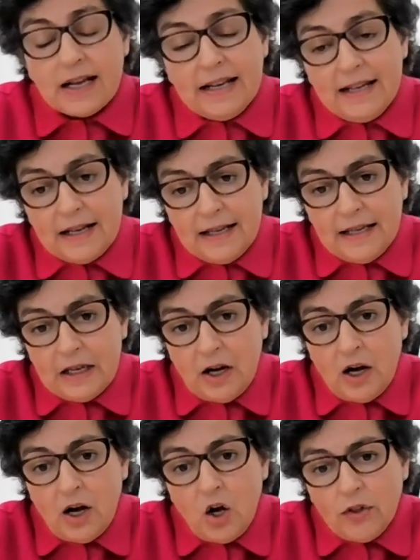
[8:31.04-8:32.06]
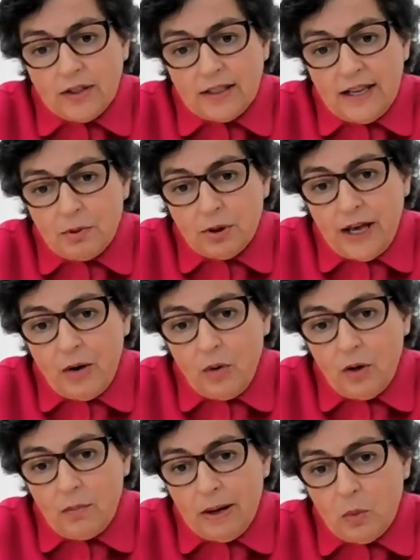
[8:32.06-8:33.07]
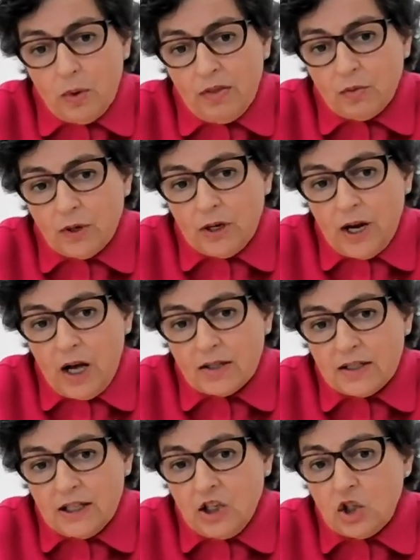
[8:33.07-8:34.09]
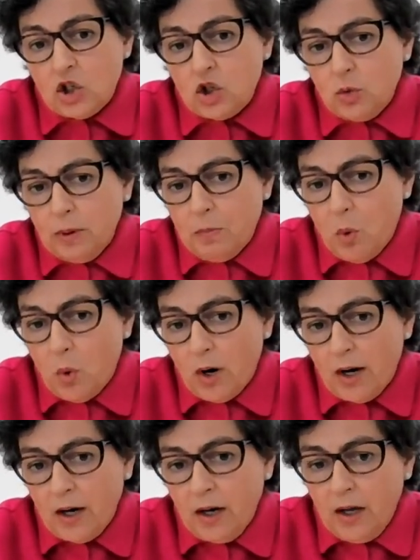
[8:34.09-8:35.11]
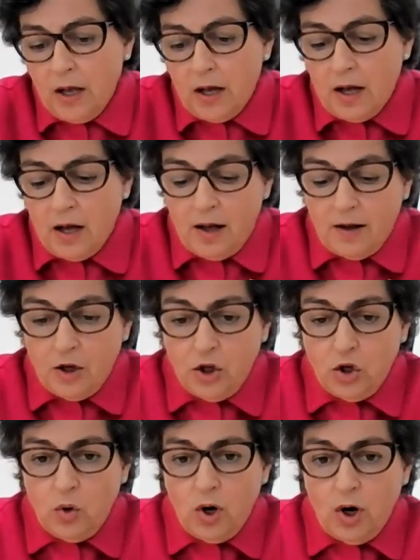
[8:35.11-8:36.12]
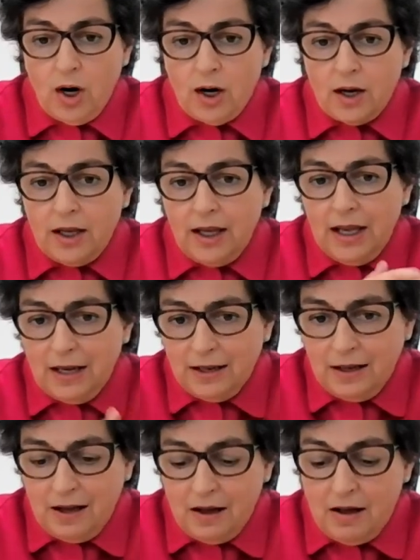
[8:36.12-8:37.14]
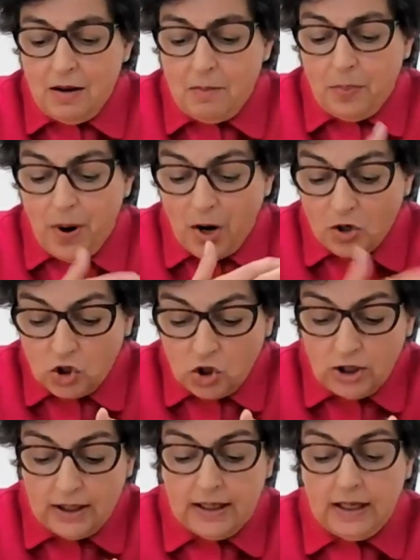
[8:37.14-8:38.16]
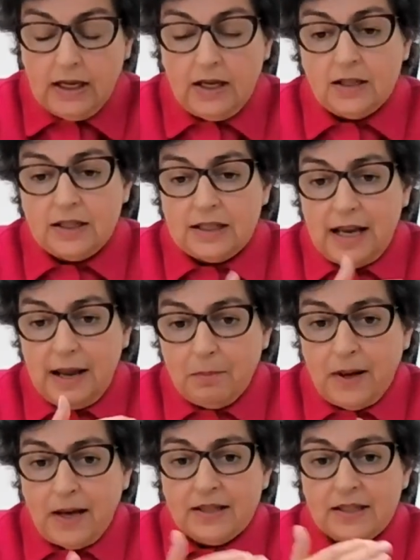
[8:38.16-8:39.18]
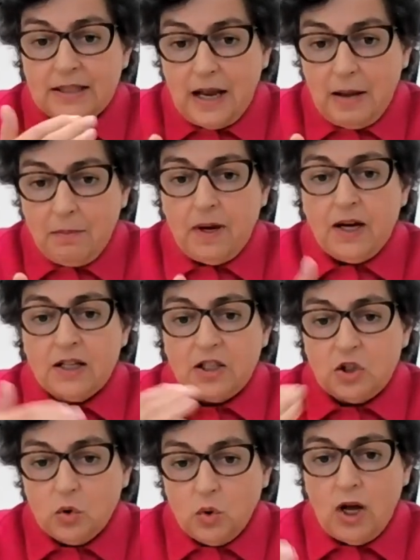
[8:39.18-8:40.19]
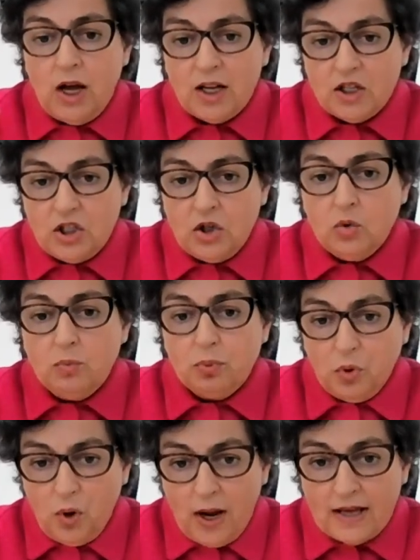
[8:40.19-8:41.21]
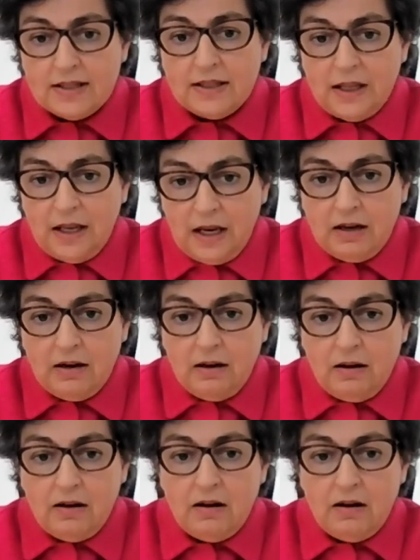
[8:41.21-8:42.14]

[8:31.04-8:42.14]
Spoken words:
clearly on the table now about whether or not it should be more. You are in partially, step by step, as soon as you progress in